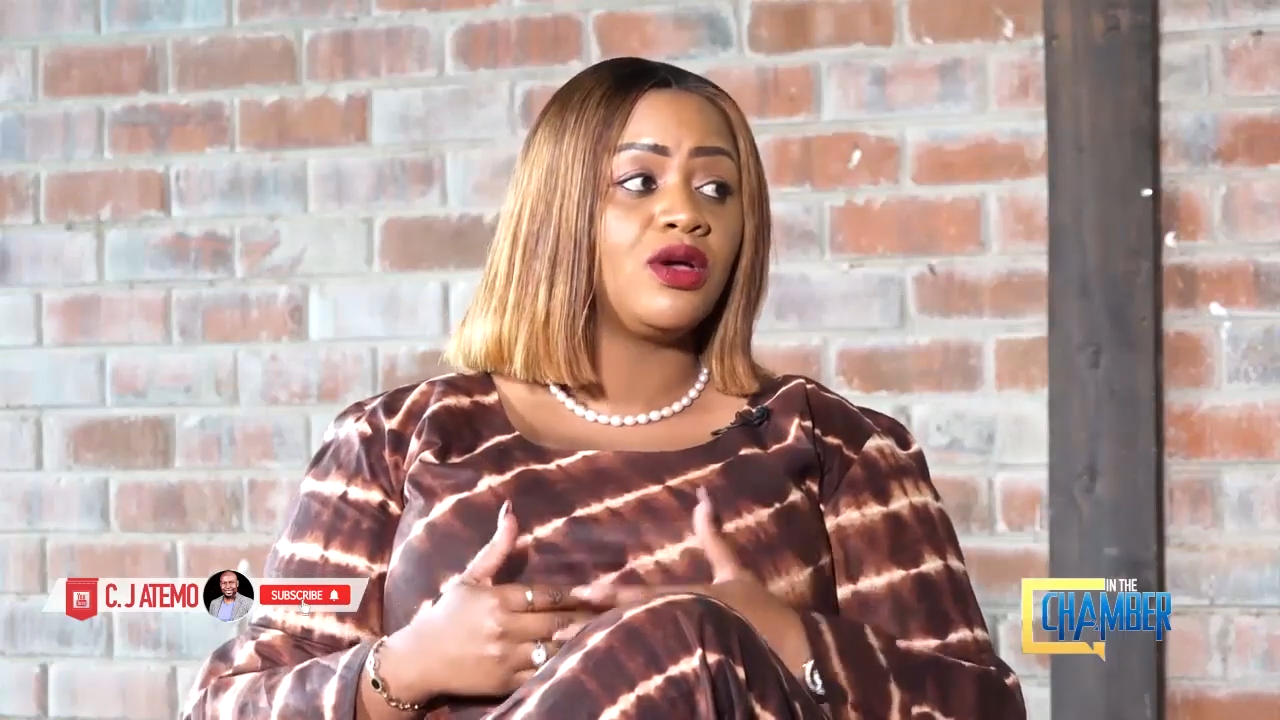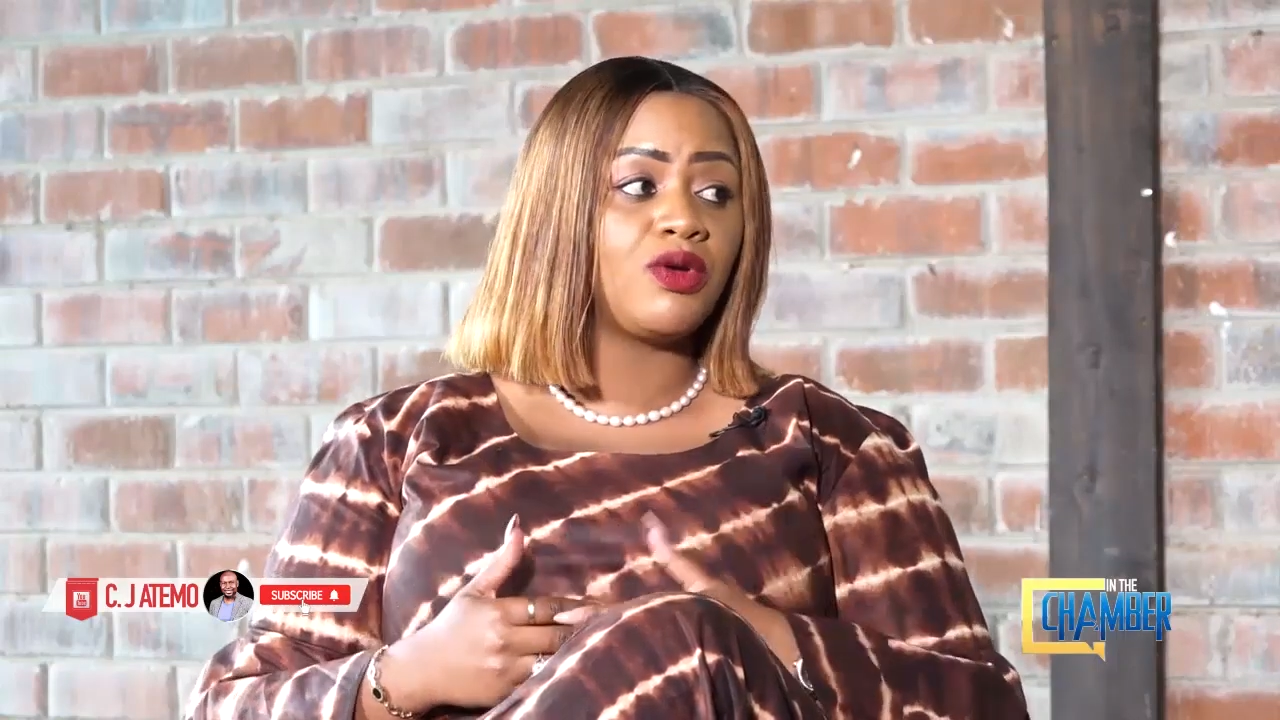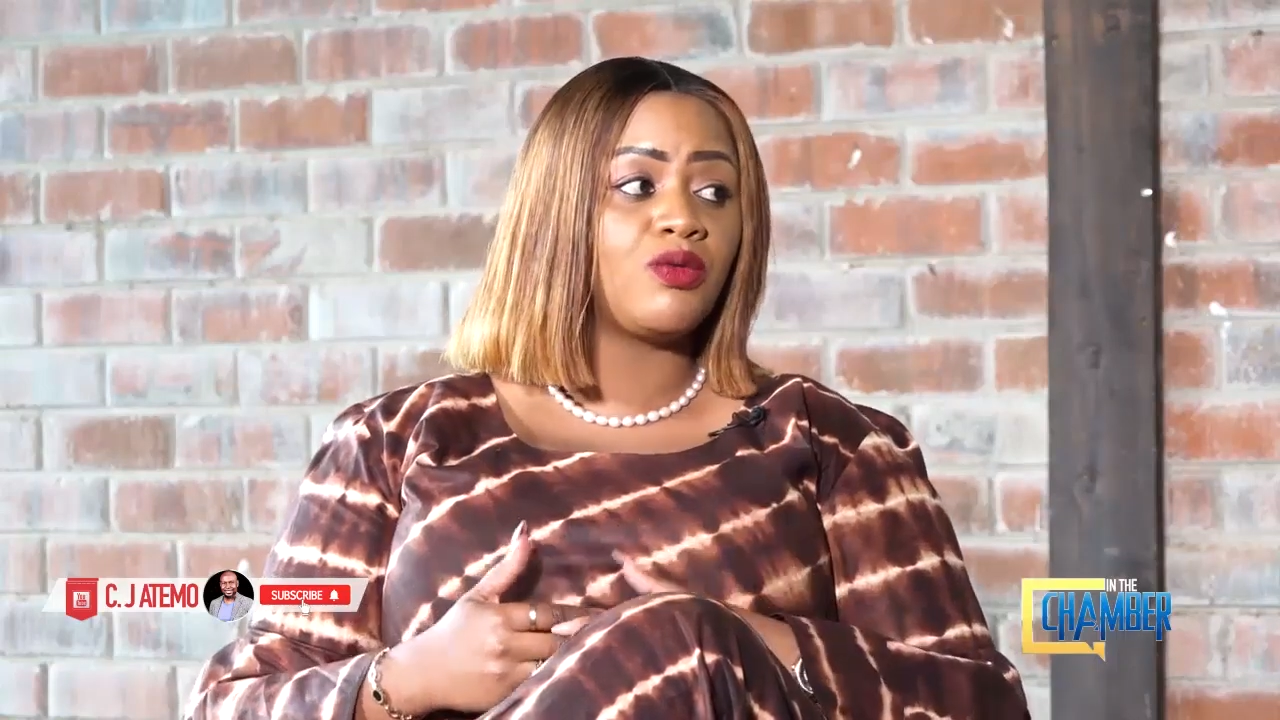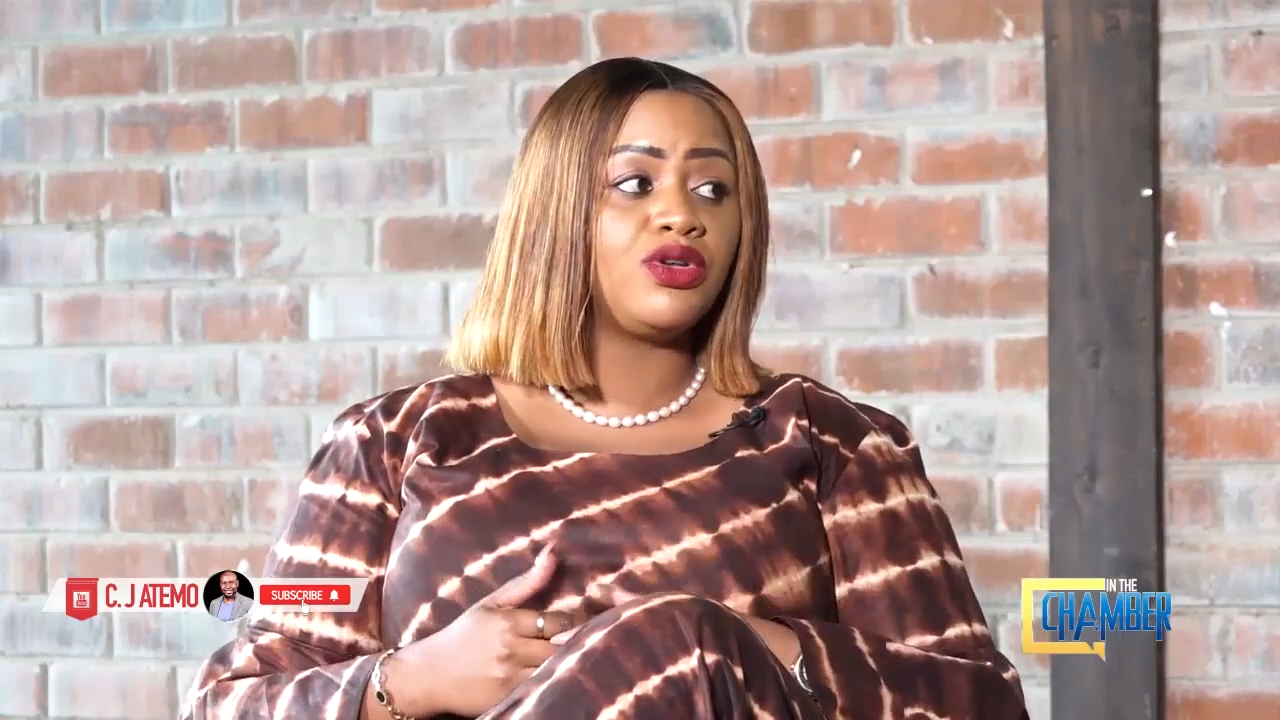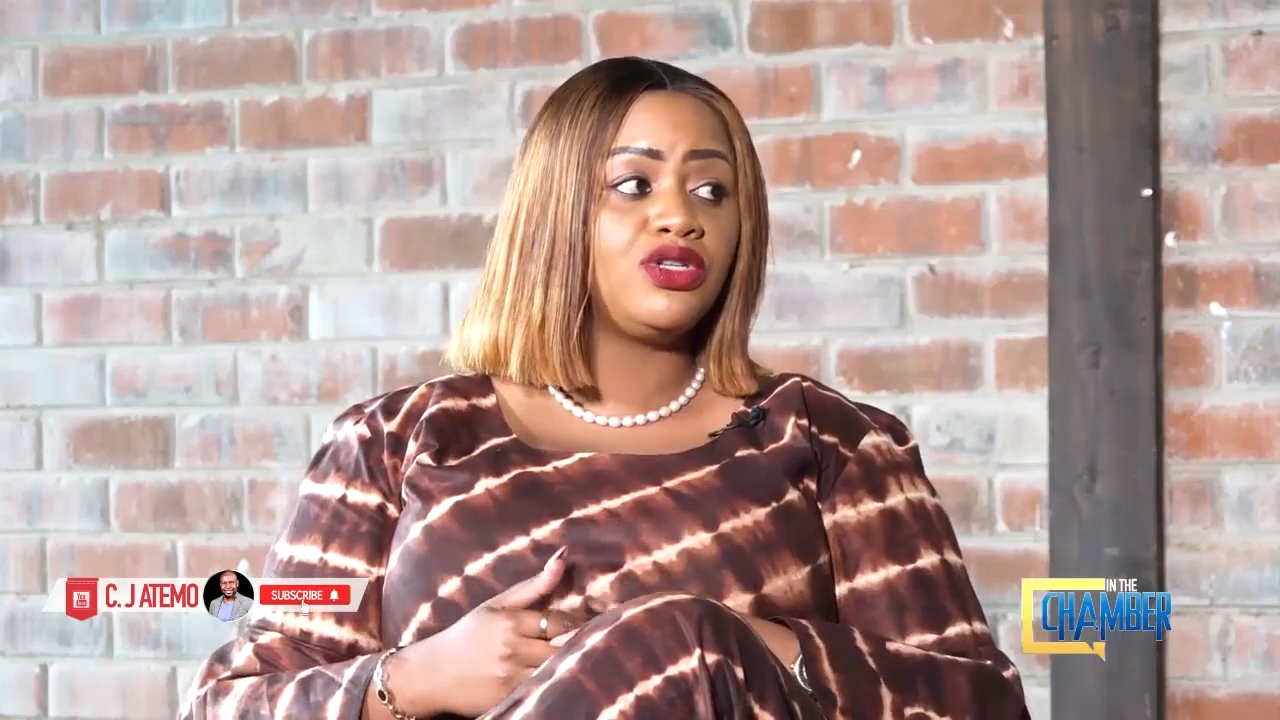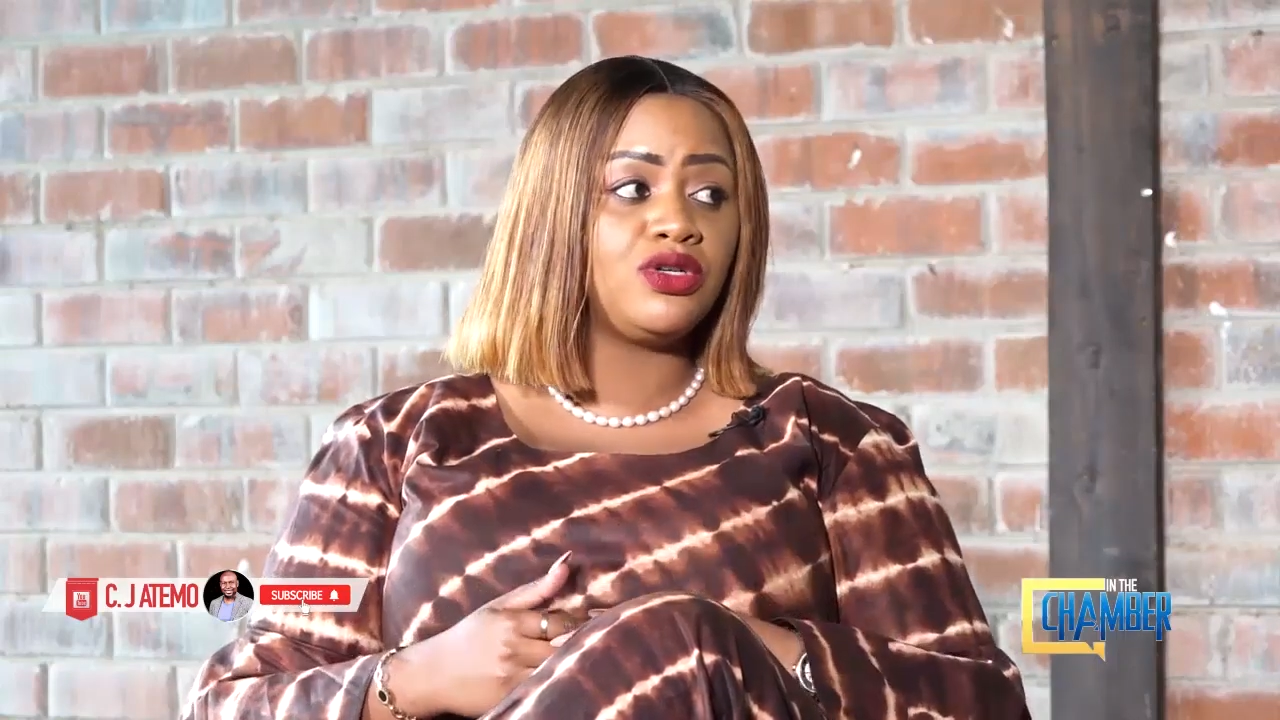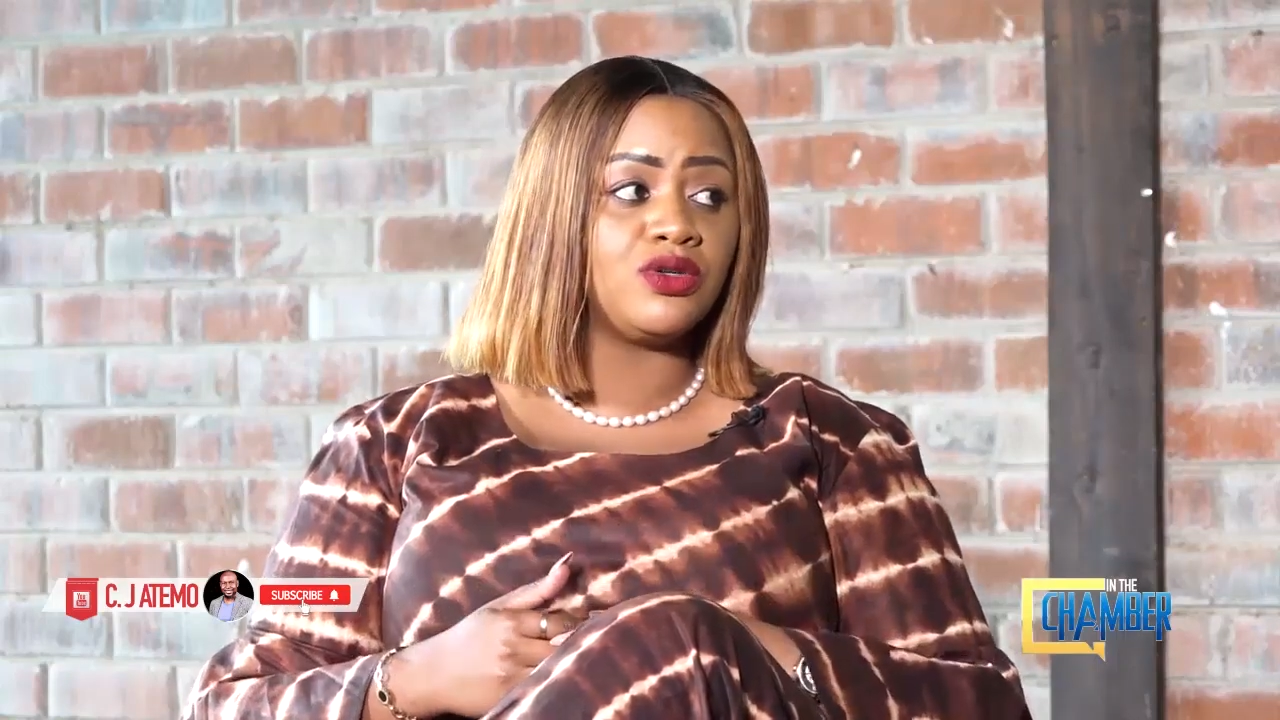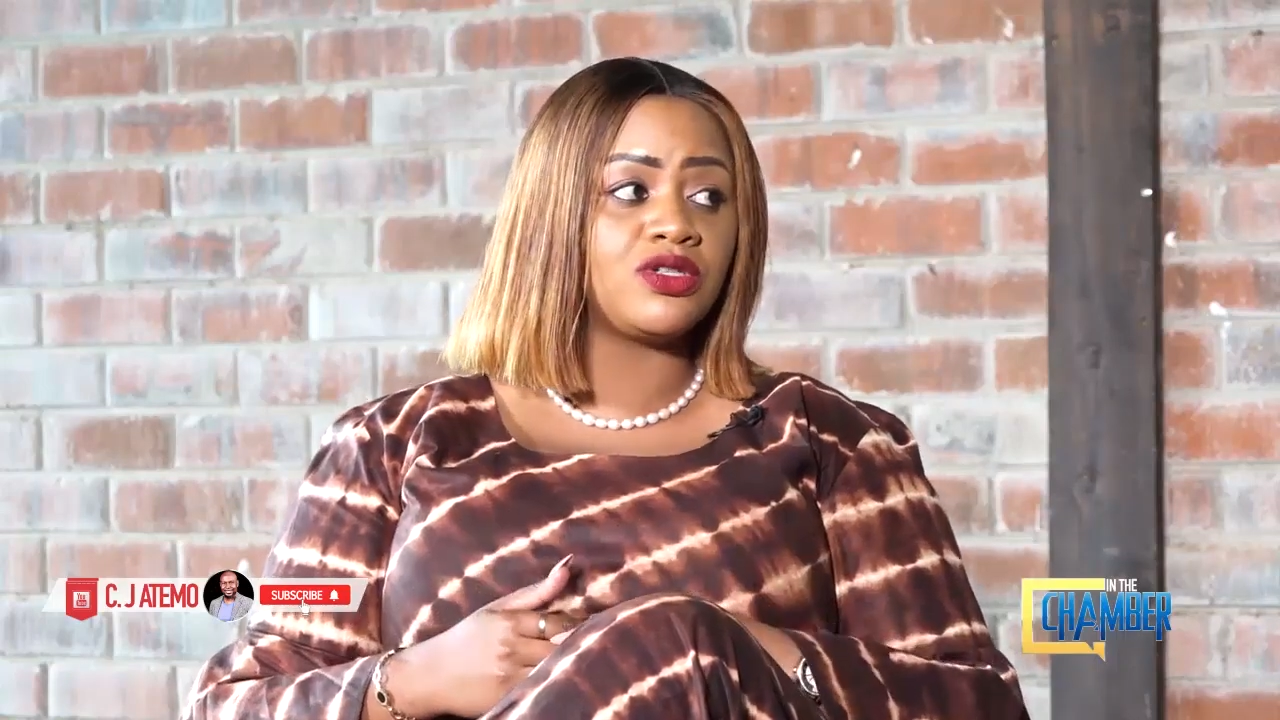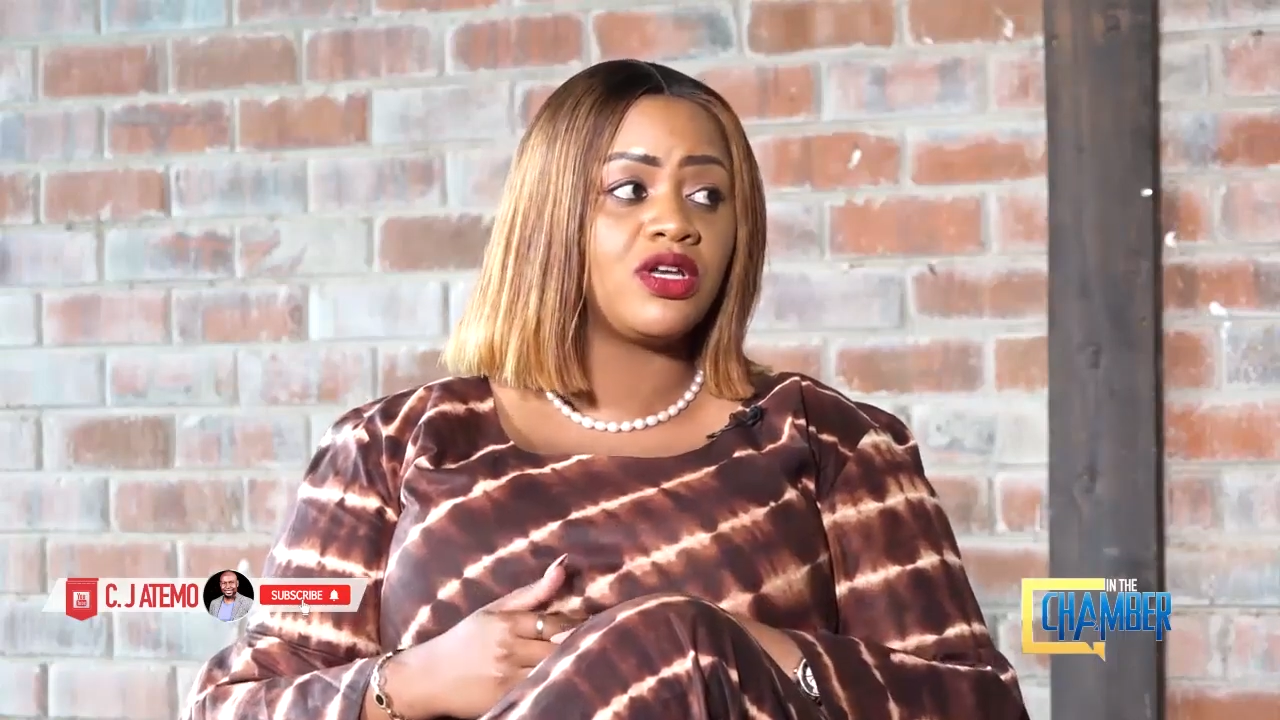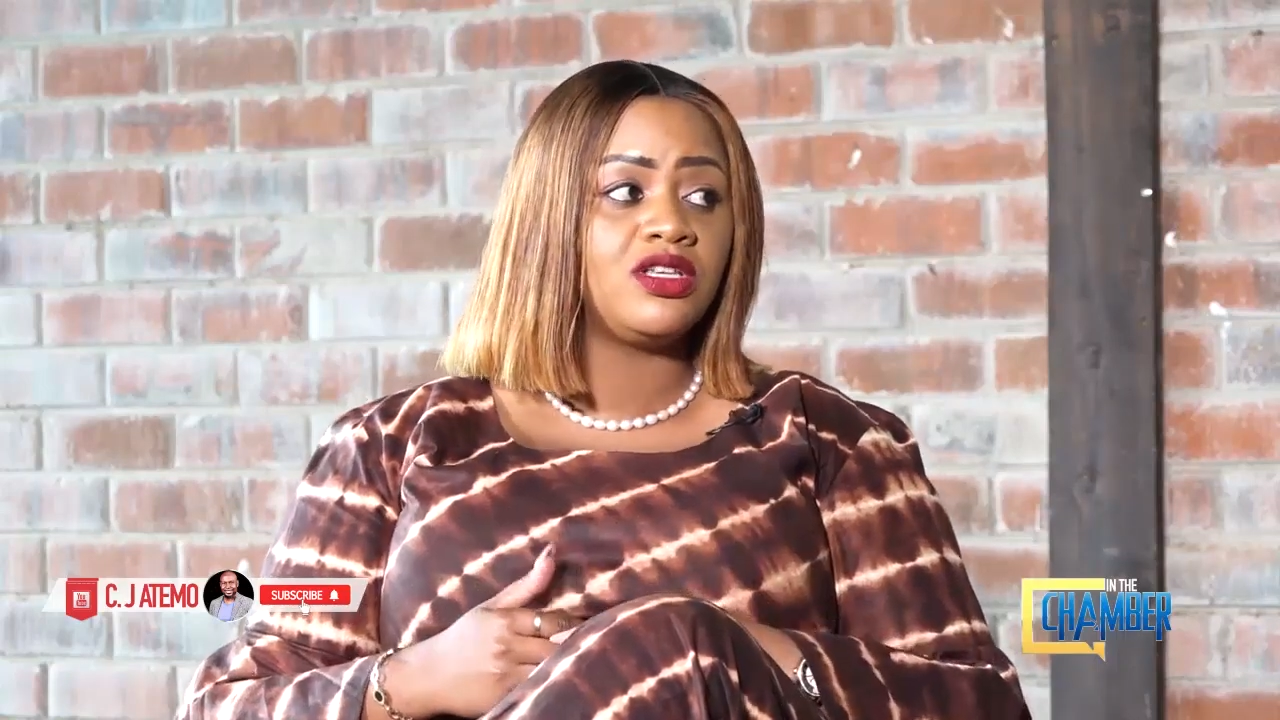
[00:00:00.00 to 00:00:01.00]
we would
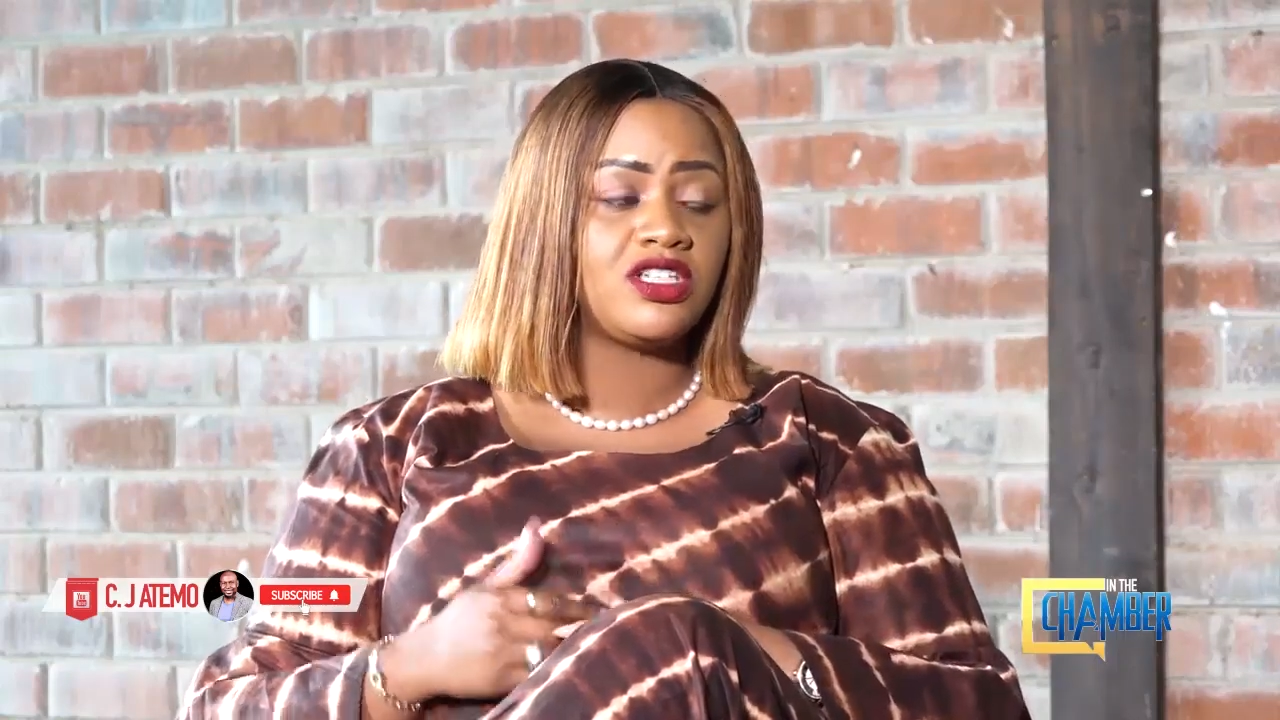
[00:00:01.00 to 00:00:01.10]
use